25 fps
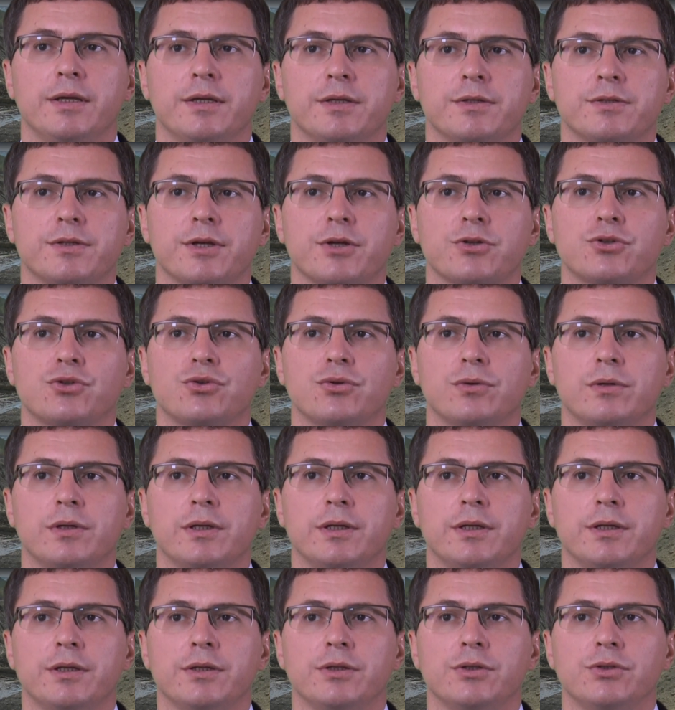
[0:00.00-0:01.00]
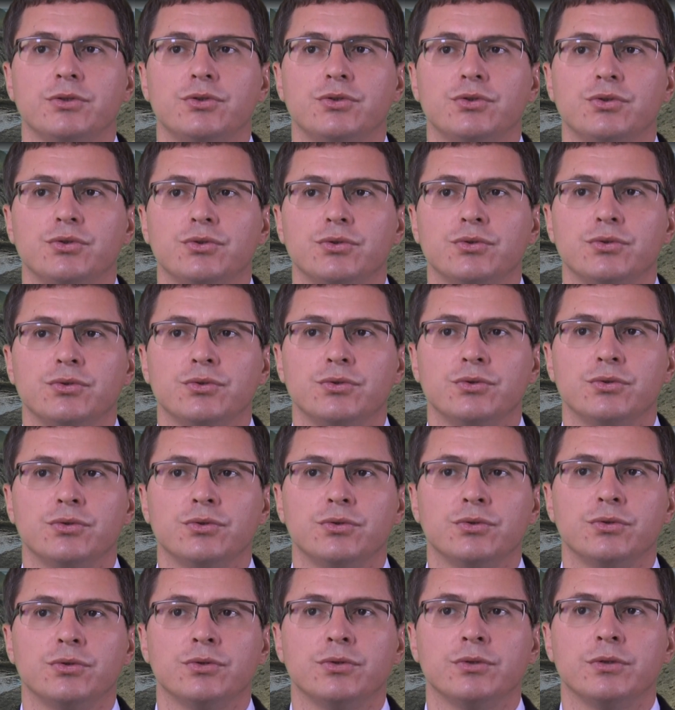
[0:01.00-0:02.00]
is actually
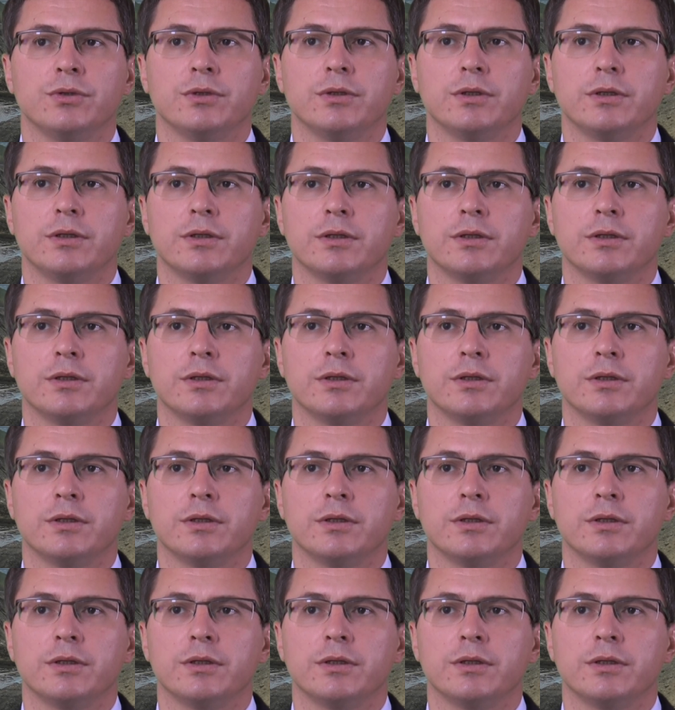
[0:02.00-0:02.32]
to